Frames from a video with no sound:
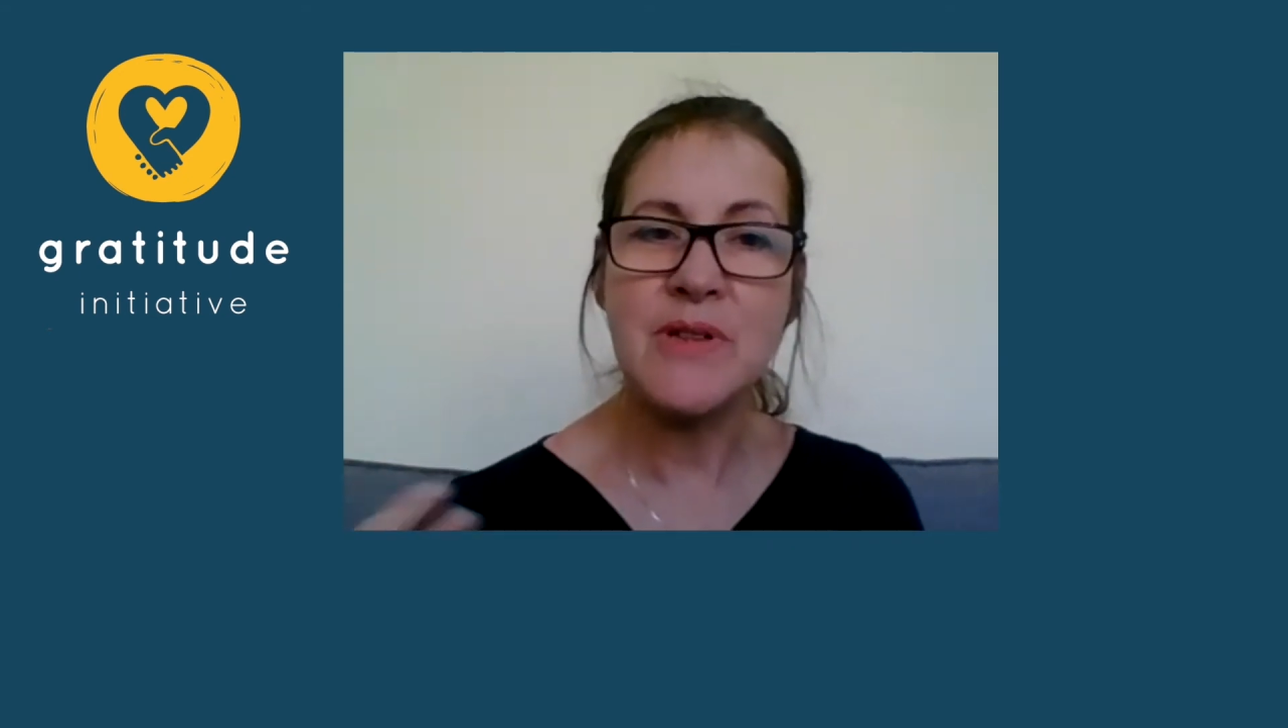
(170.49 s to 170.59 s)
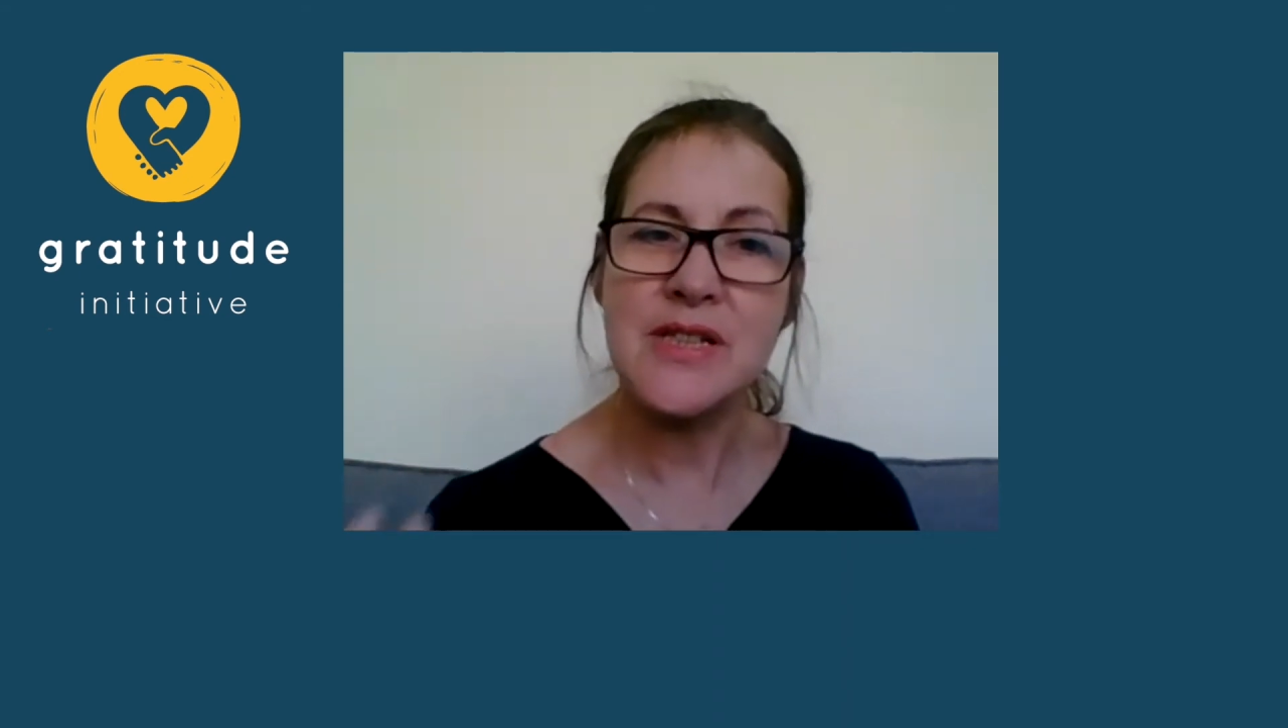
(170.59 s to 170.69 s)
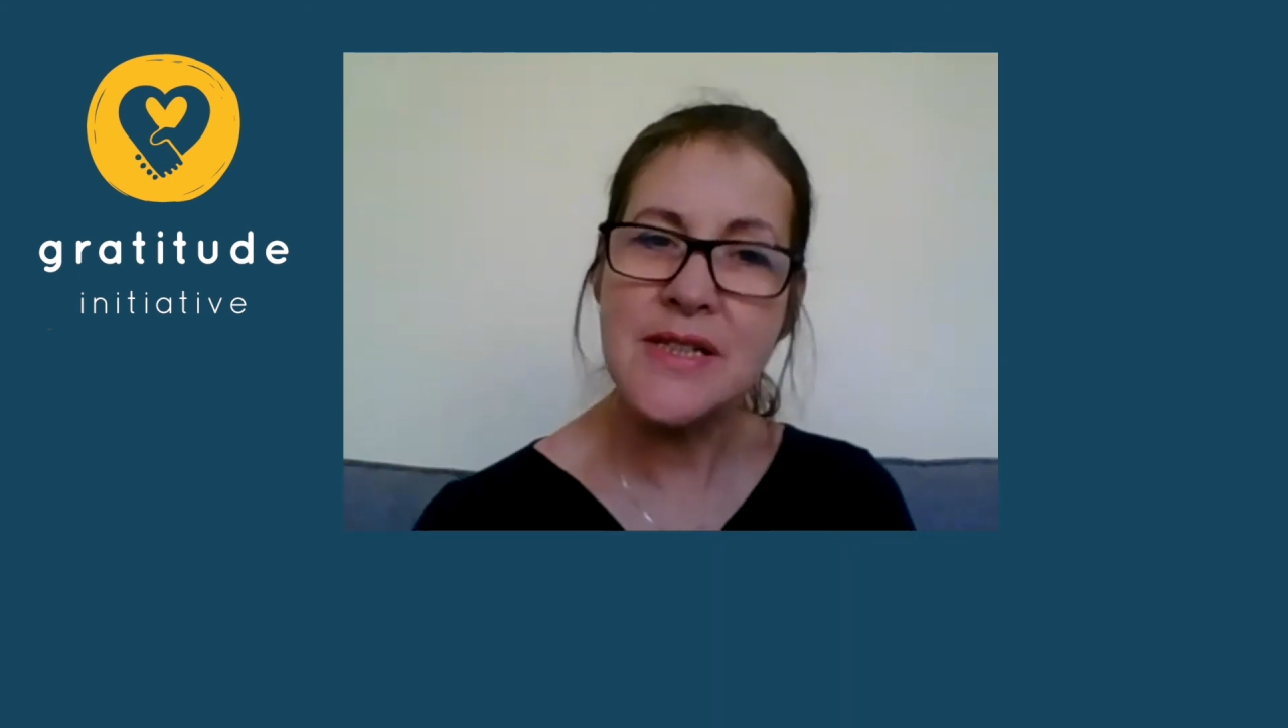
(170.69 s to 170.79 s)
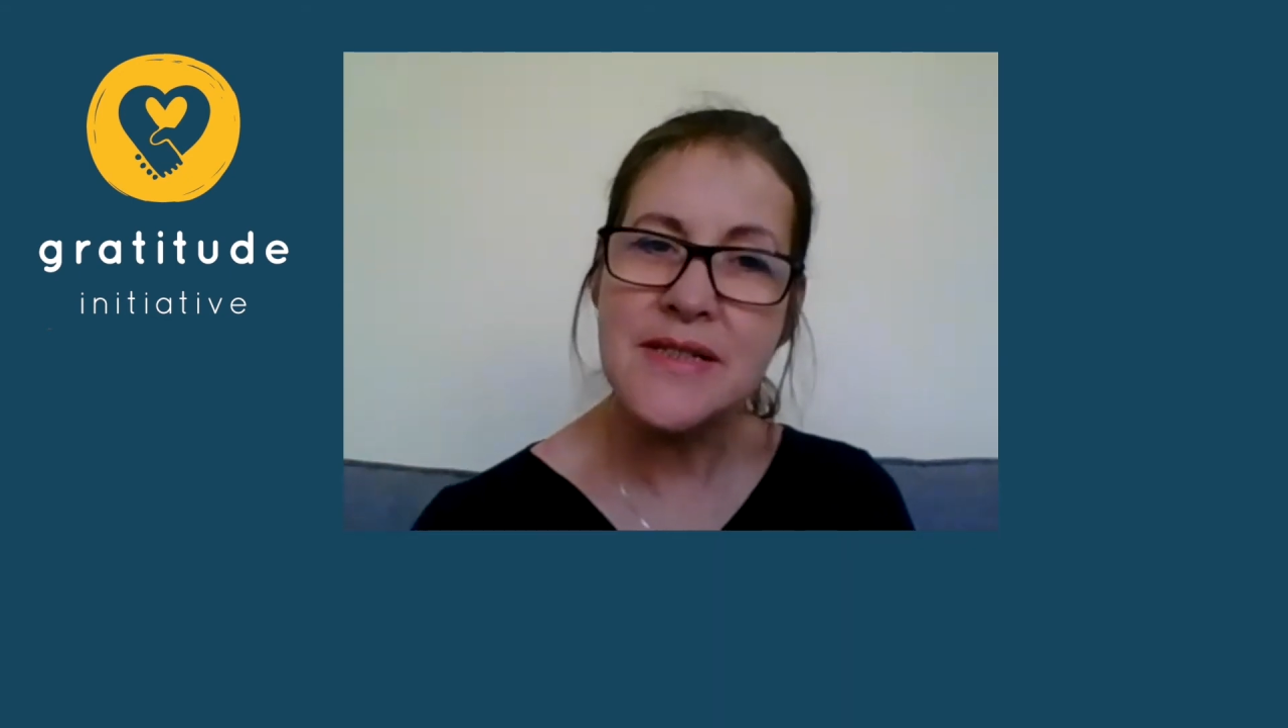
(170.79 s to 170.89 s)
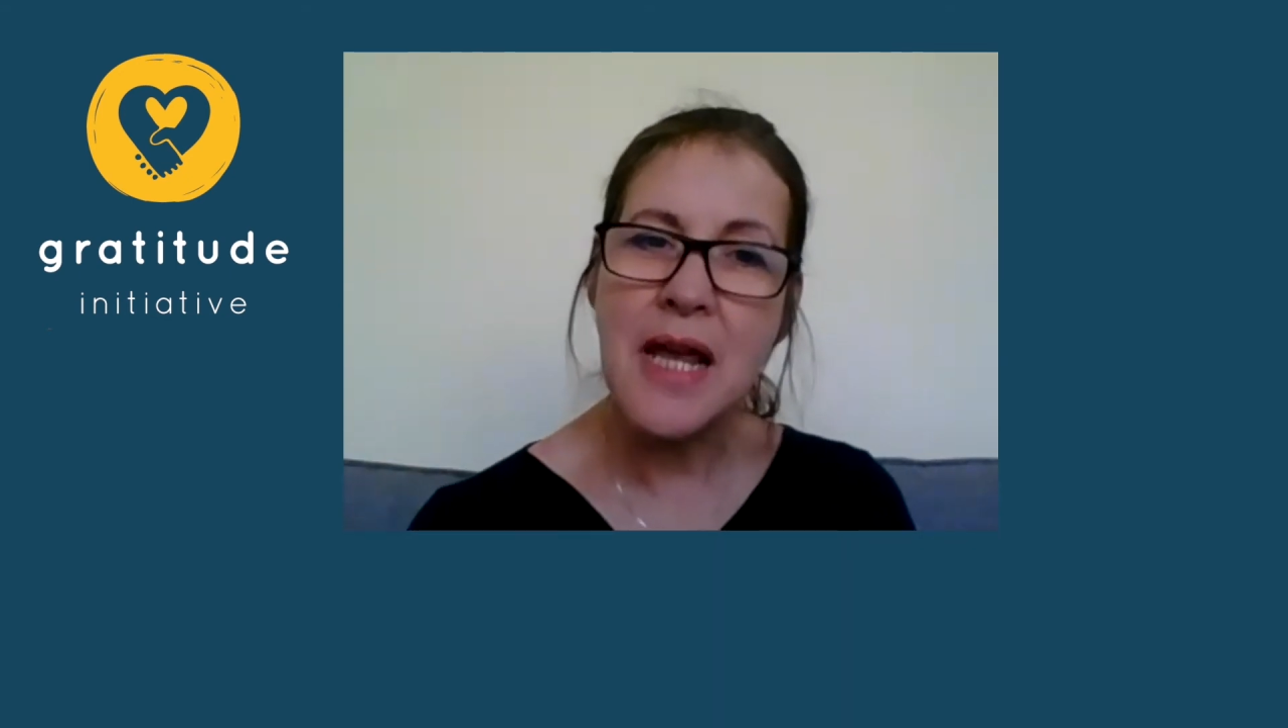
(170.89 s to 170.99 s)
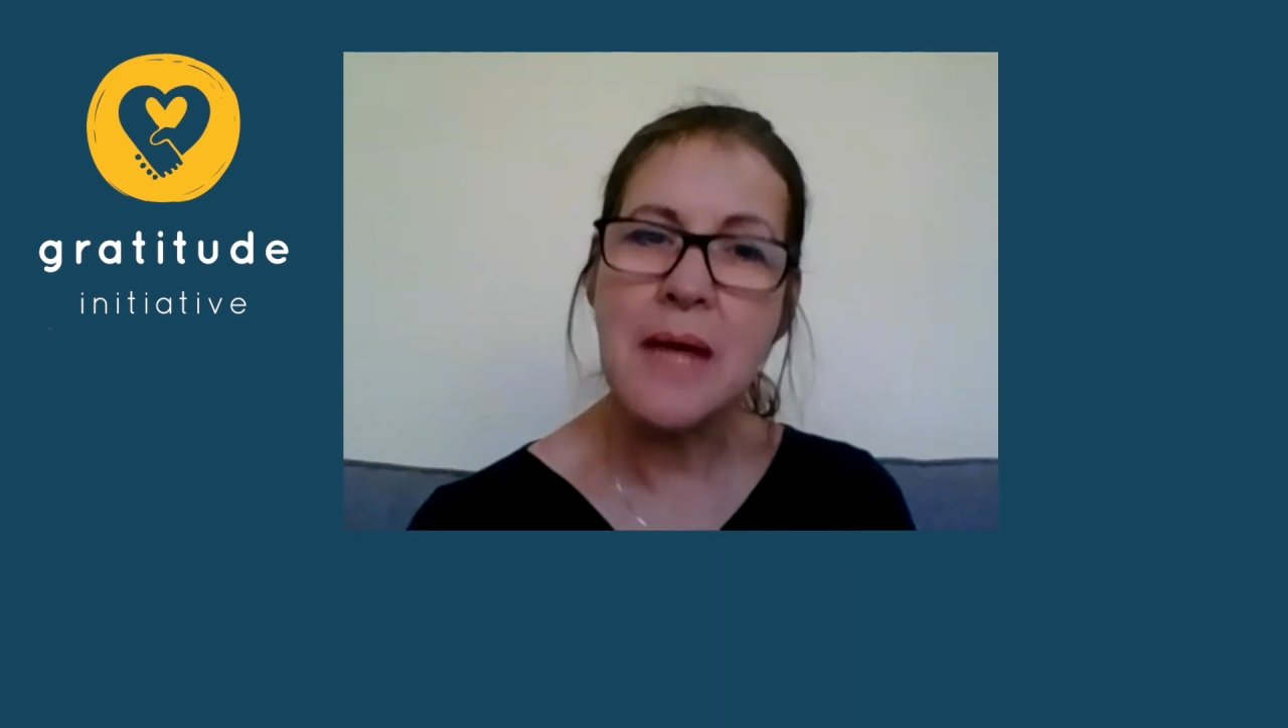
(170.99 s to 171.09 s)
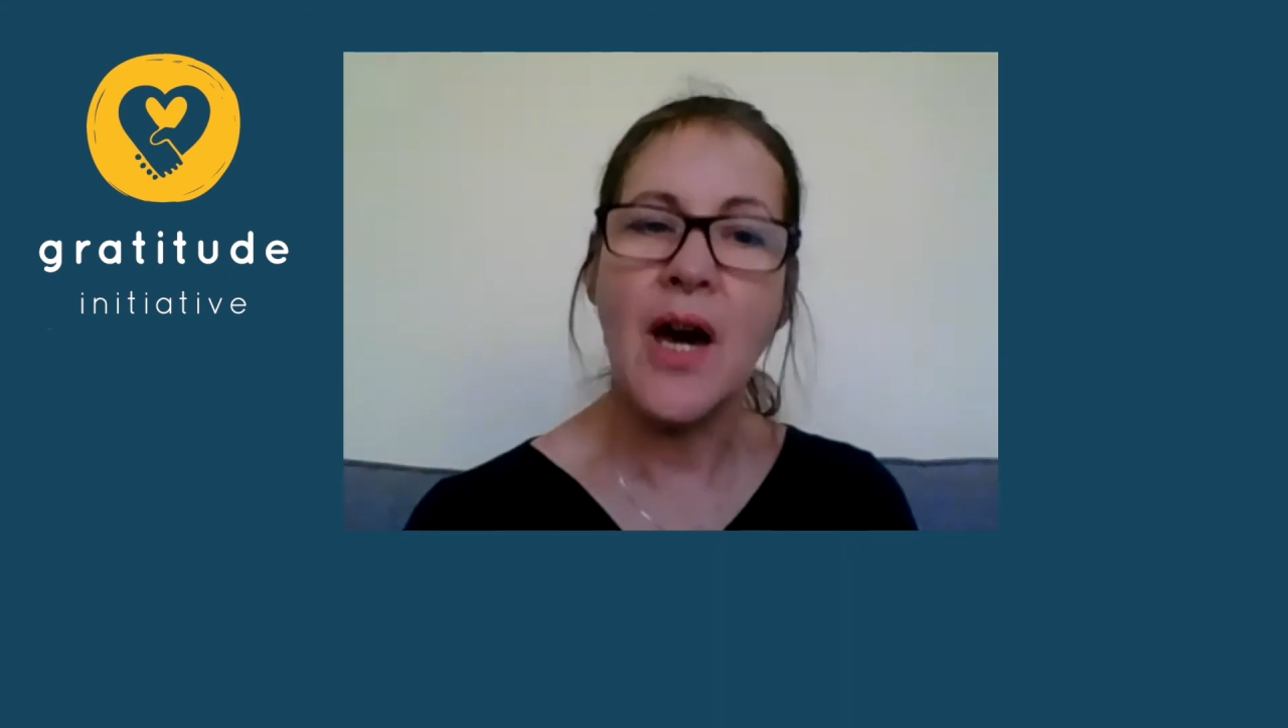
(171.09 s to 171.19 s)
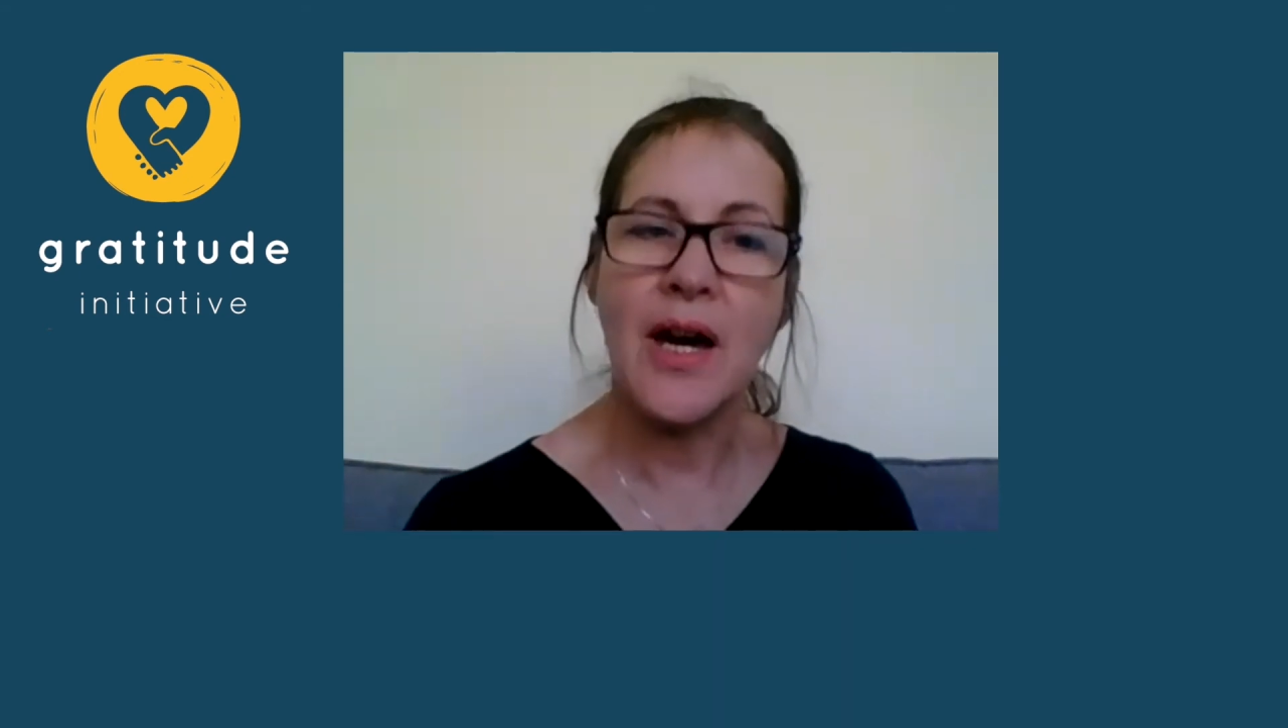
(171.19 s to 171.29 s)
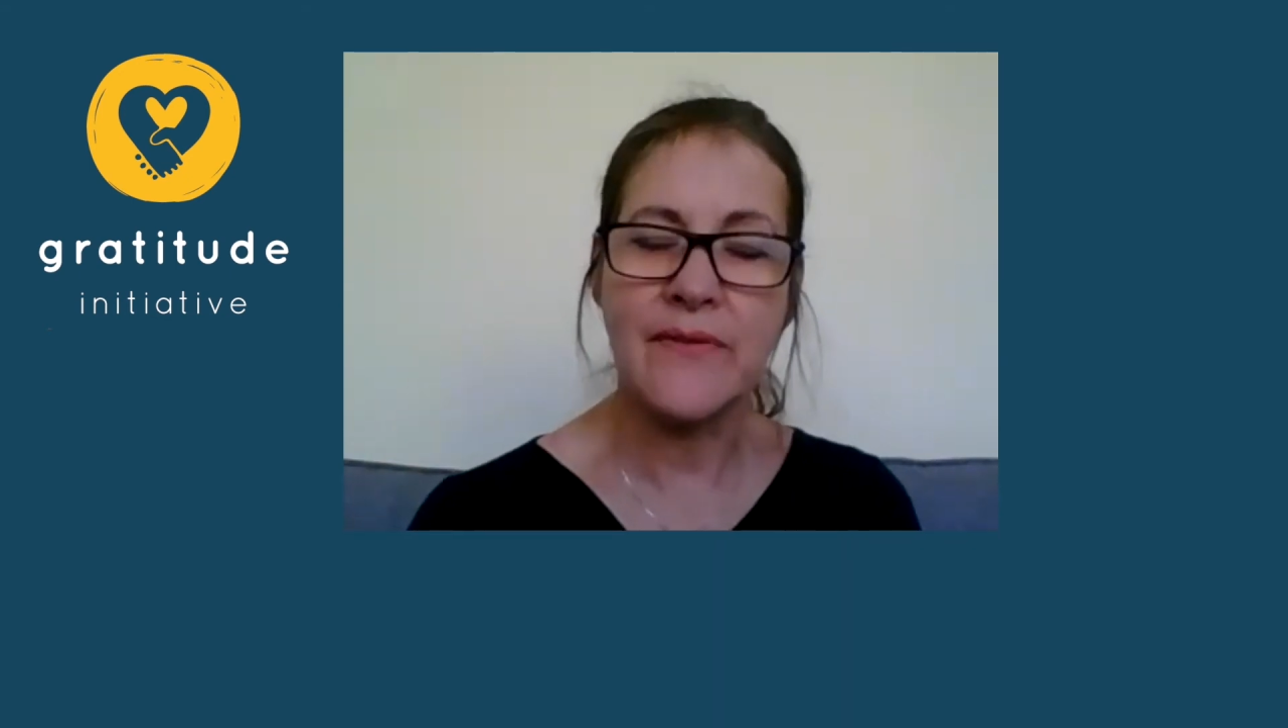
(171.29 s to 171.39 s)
but it's the same kind